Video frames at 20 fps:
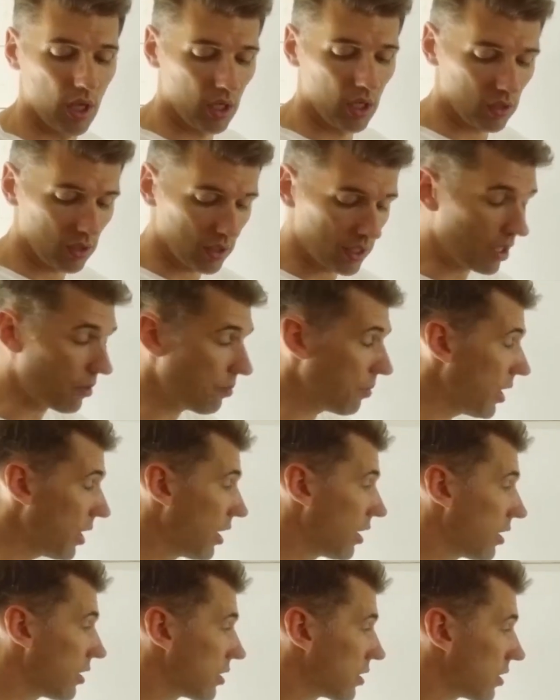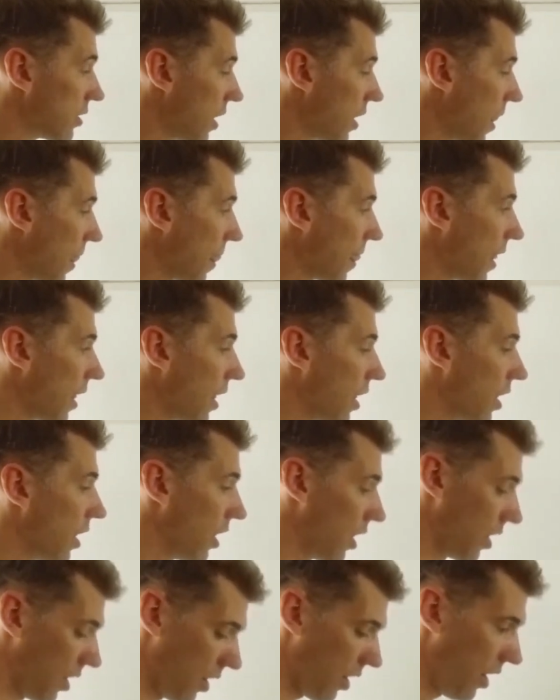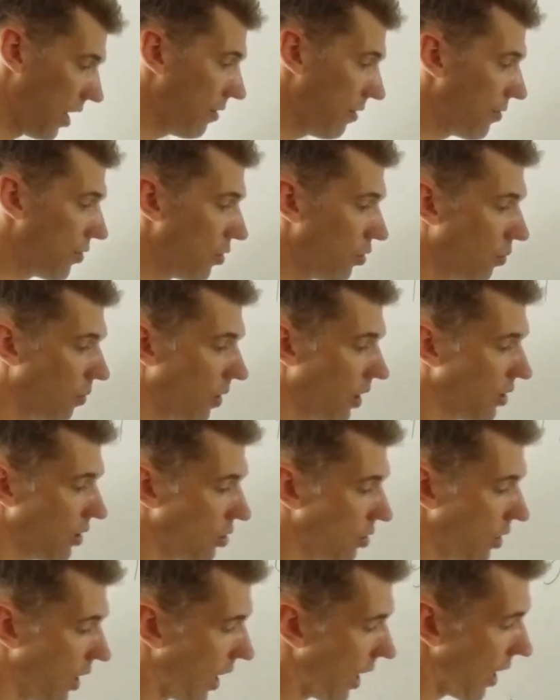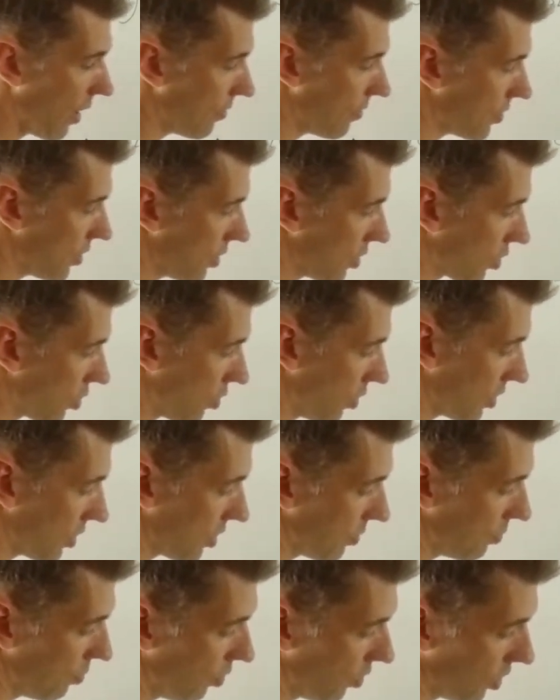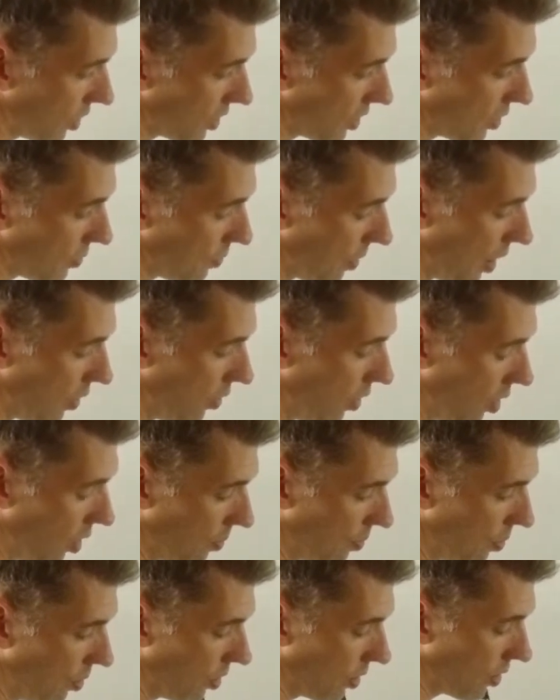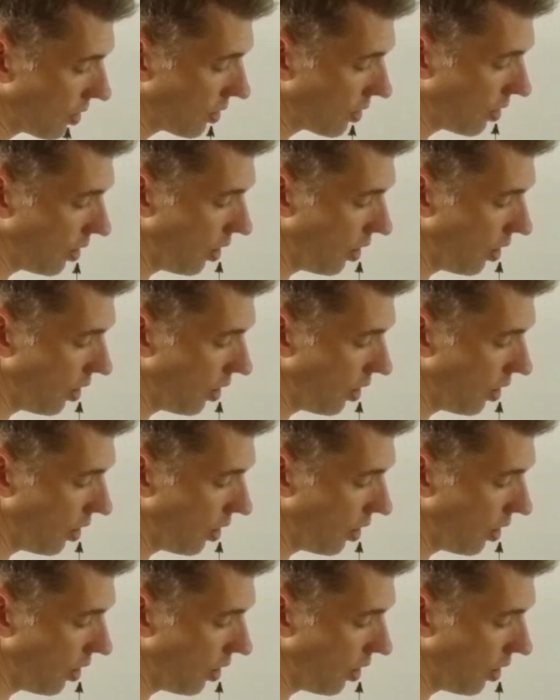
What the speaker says: So that means if you want to have this crossing point, this power output,